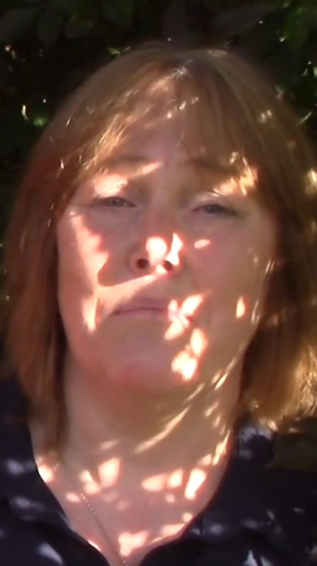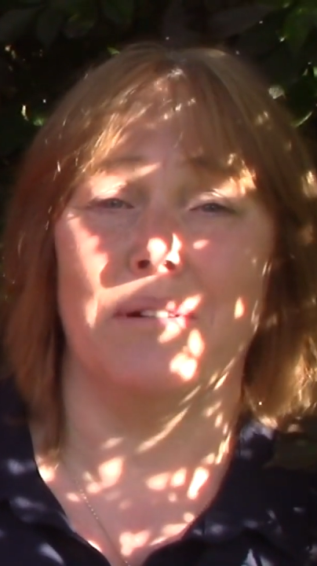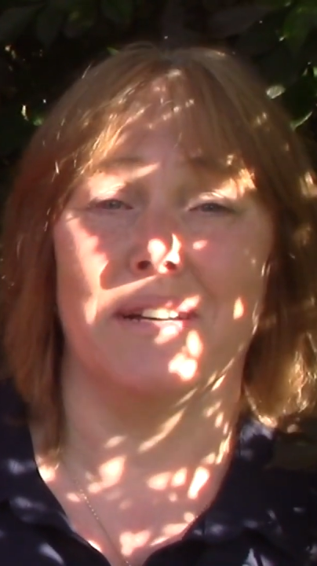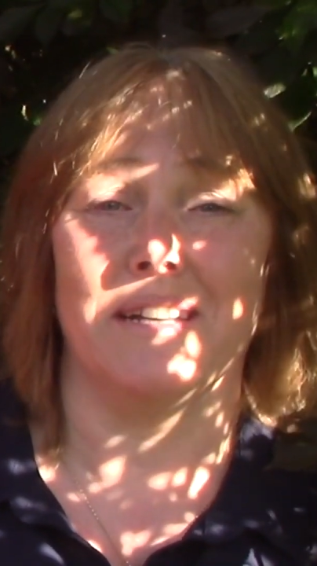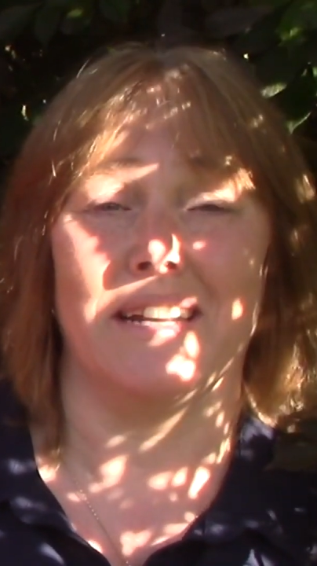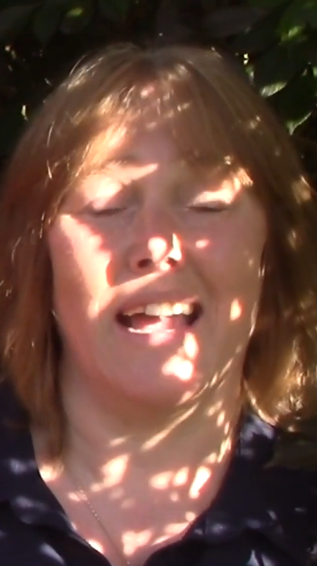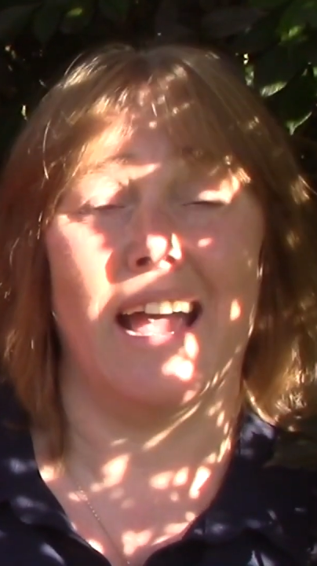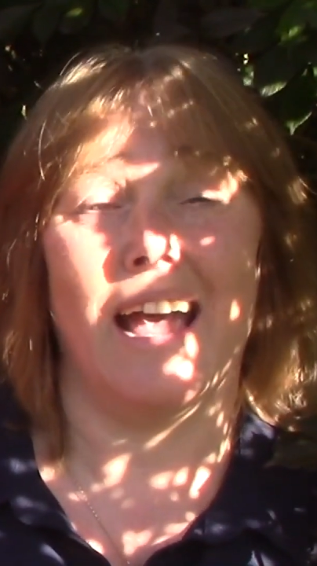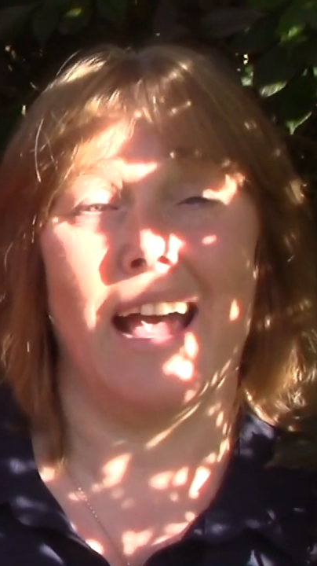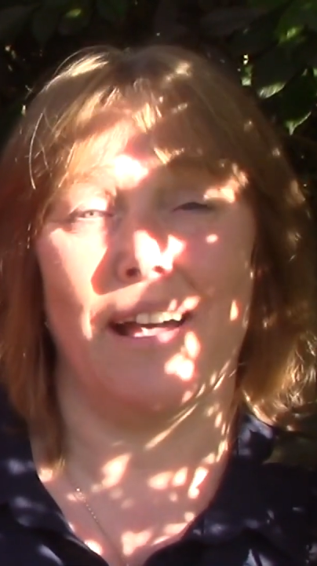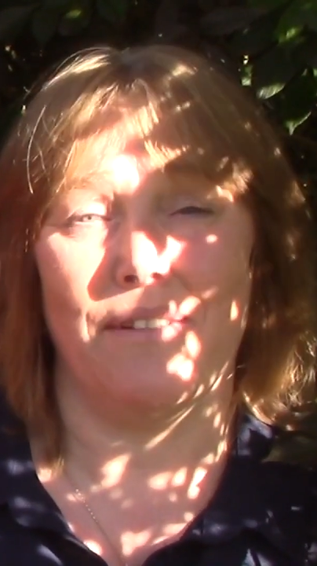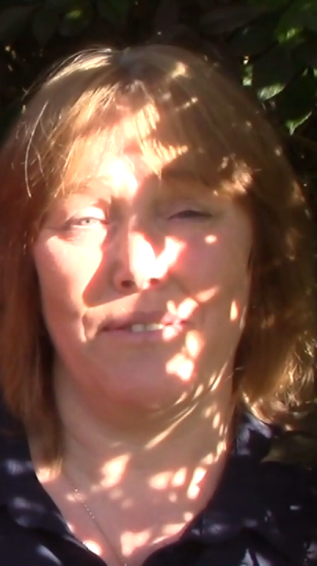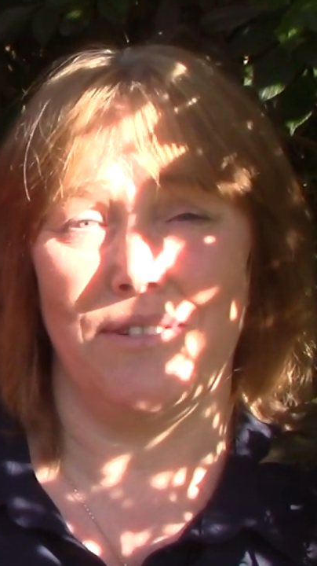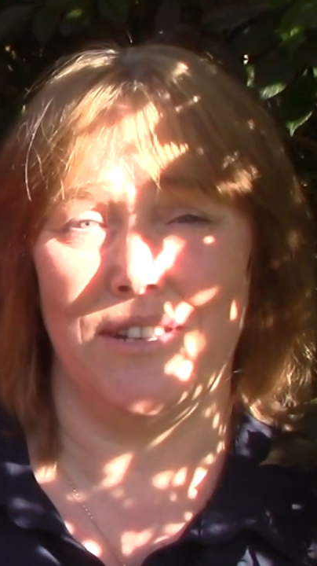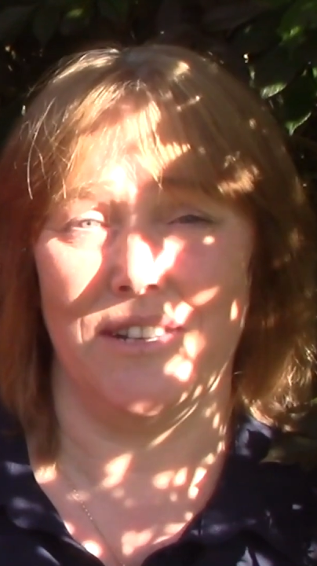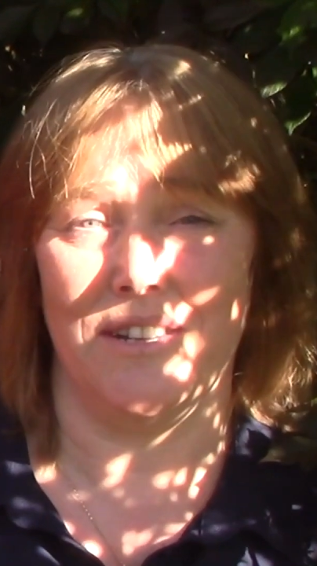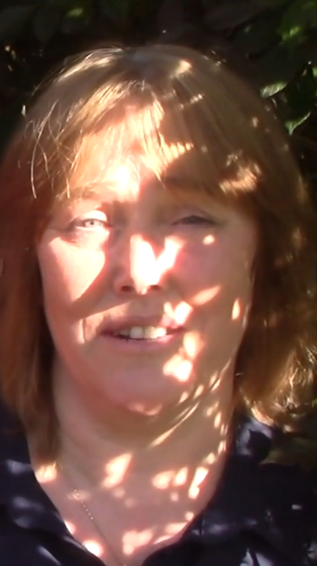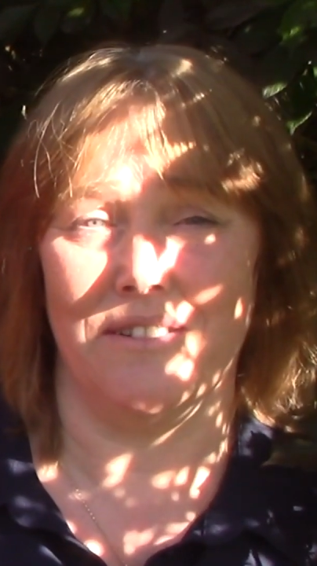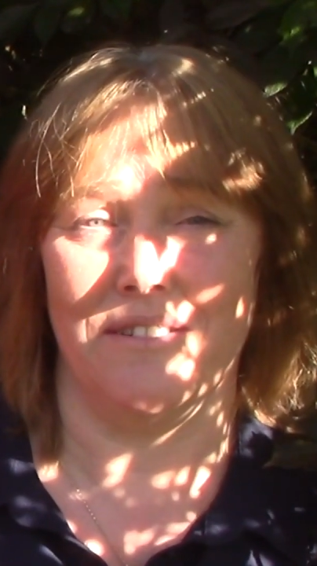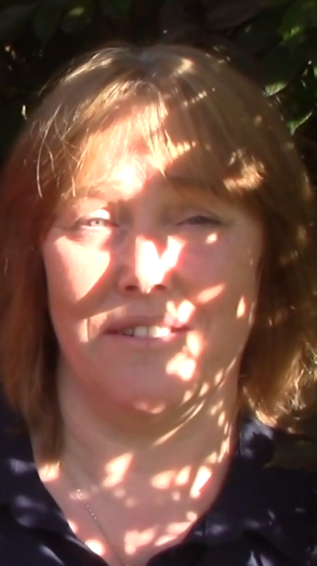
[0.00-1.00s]
but I have
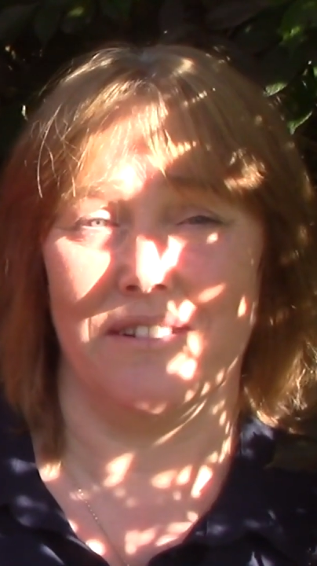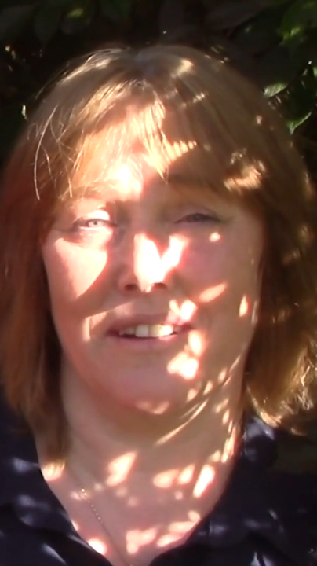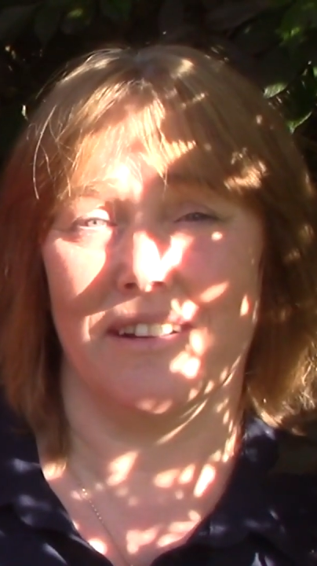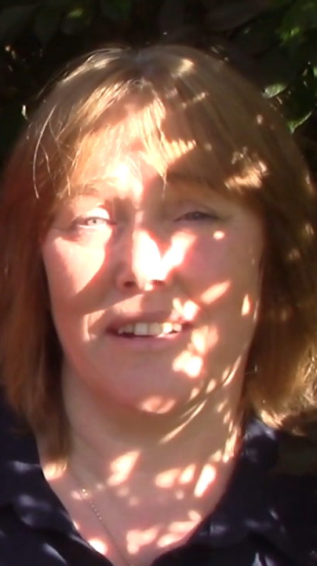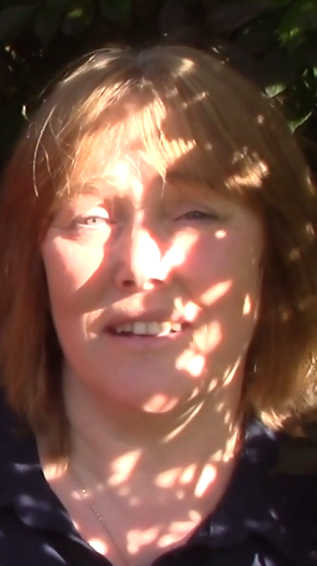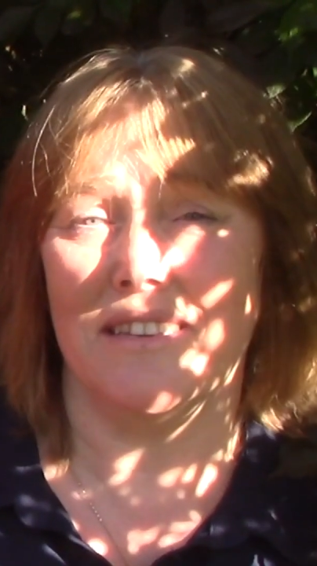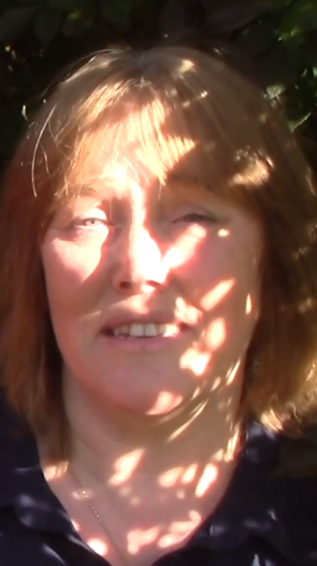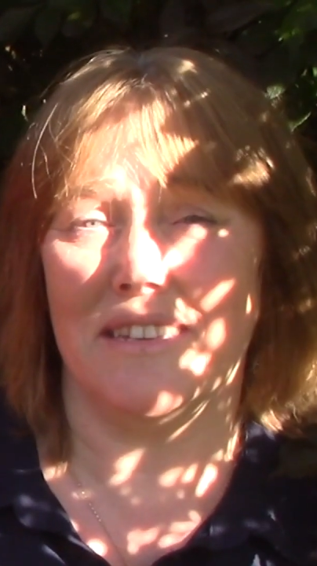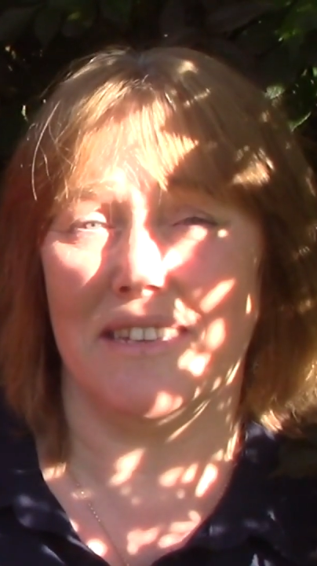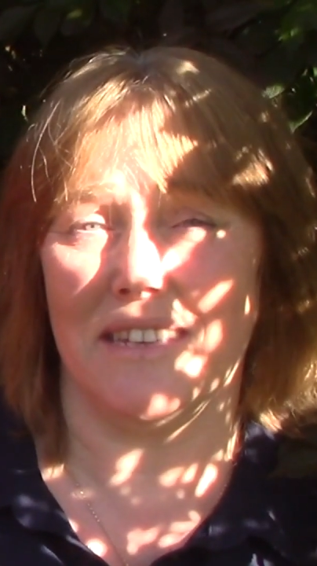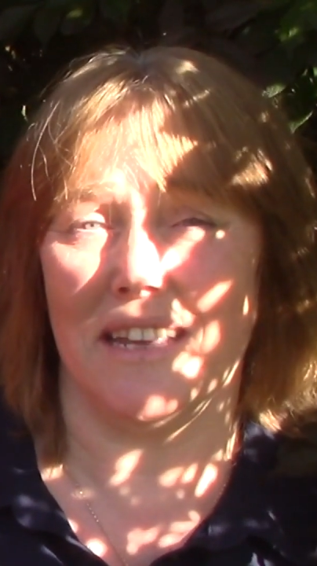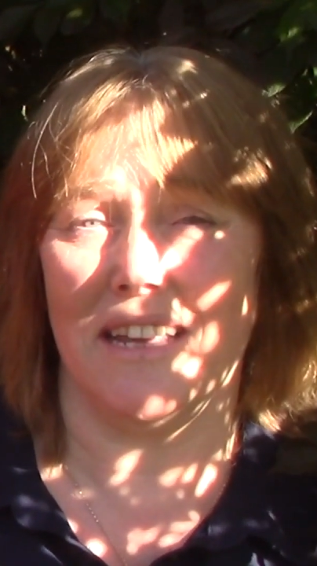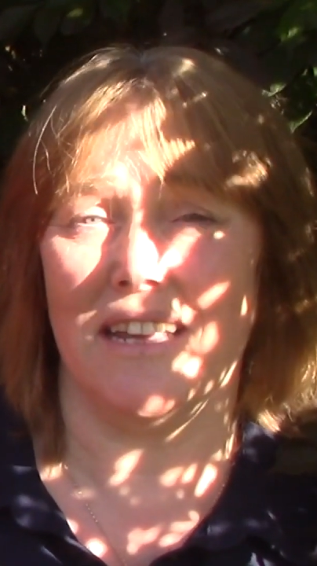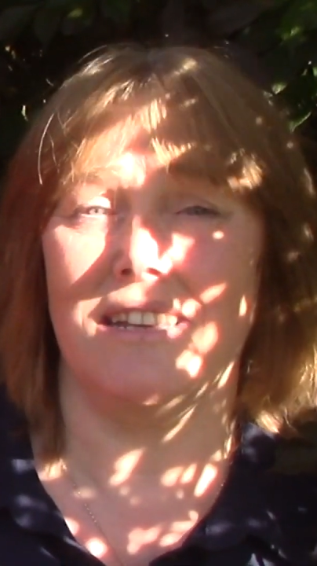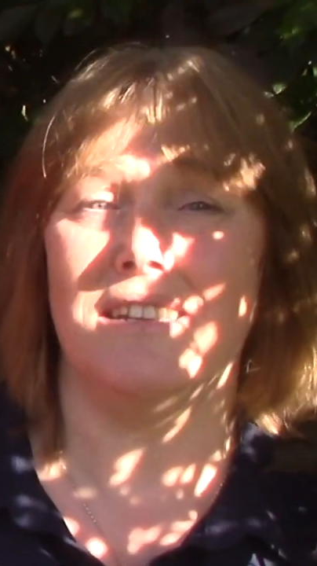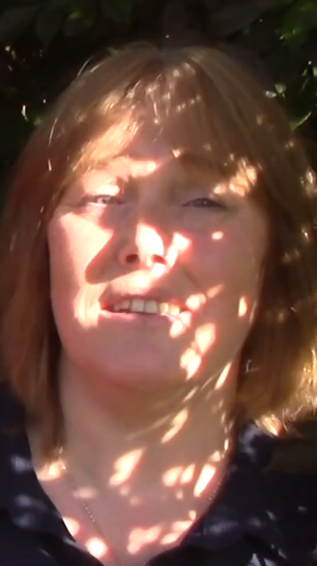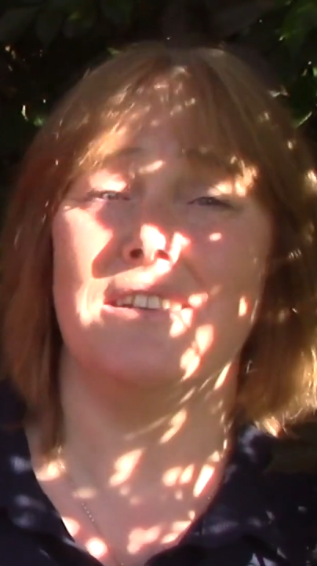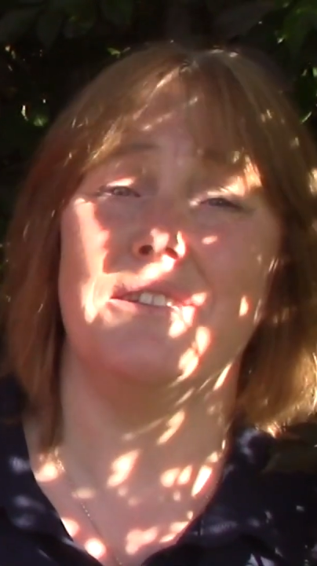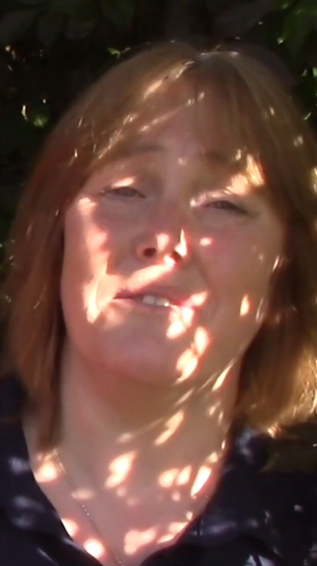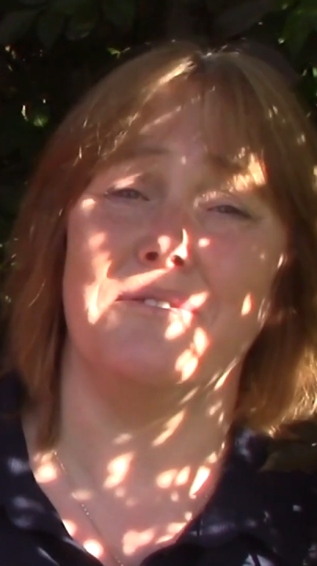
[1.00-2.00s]
to
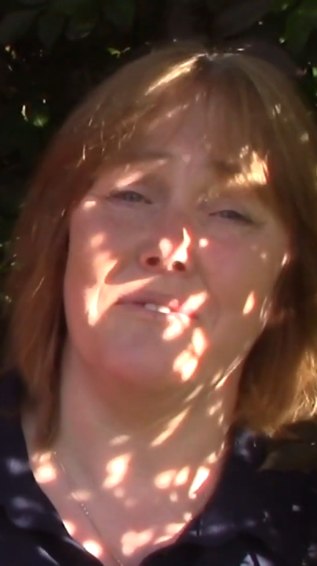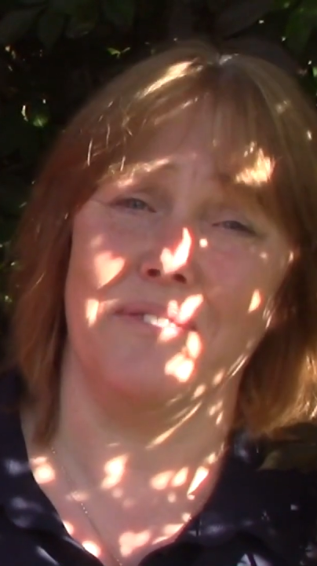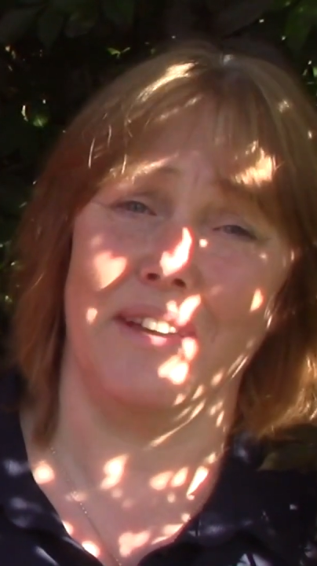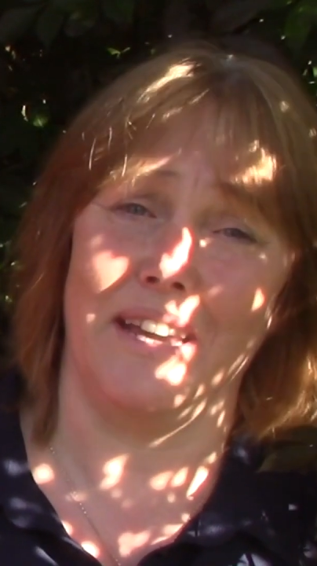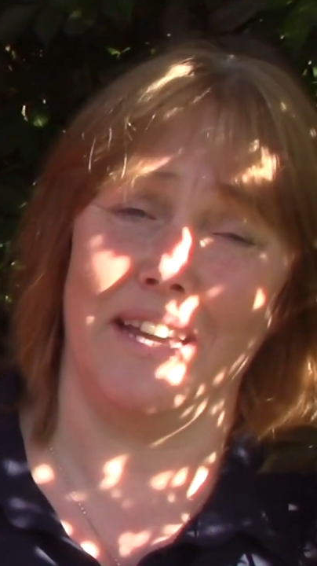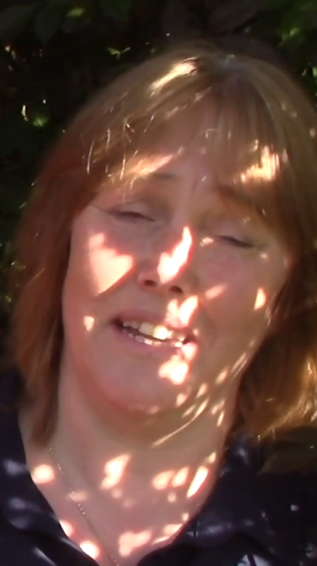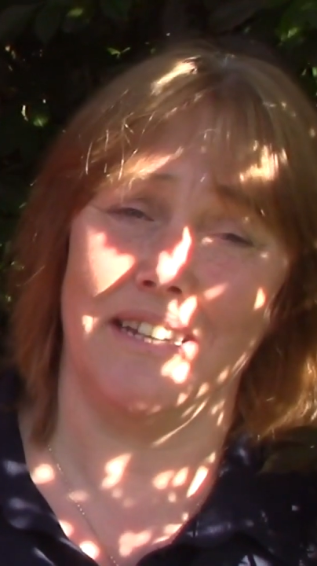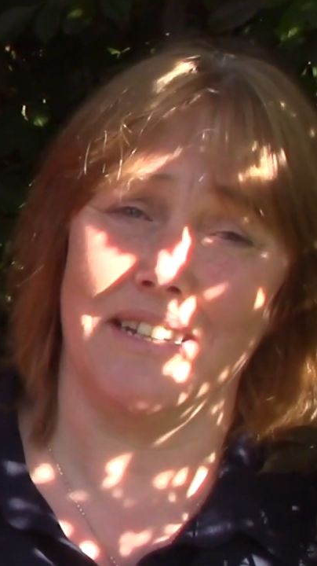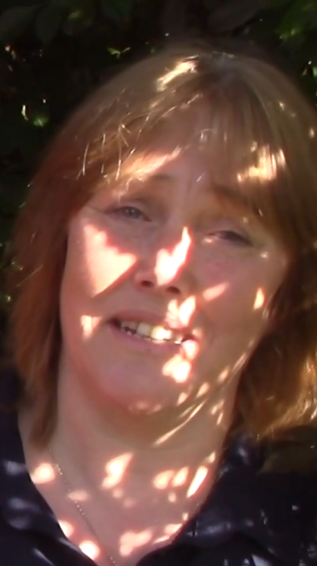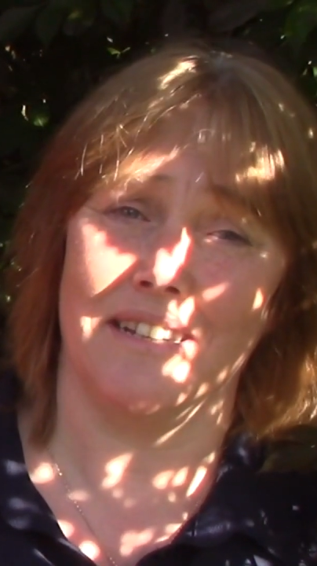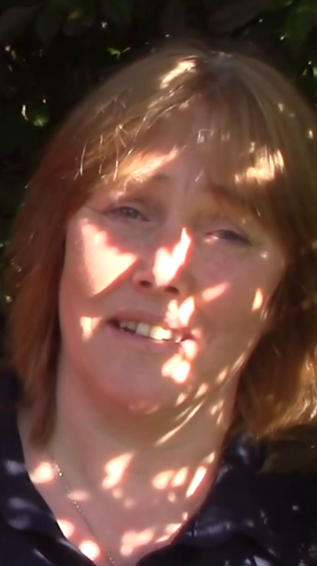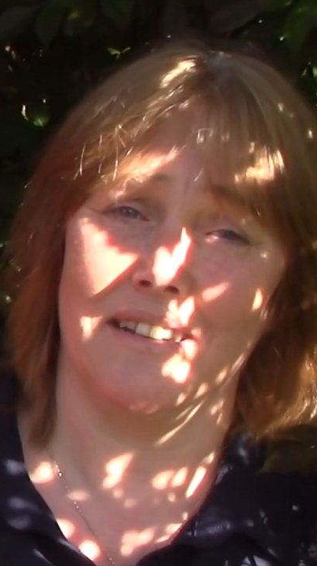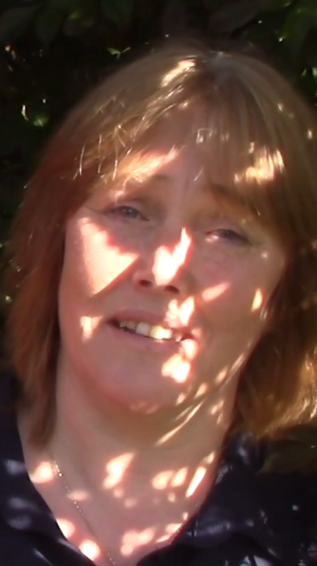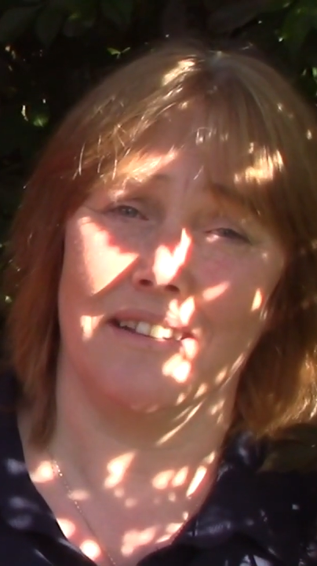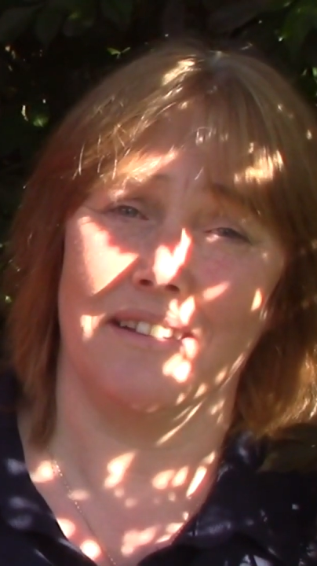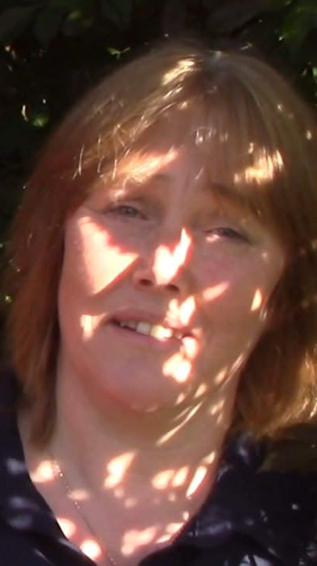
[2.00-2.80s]
concede defeat.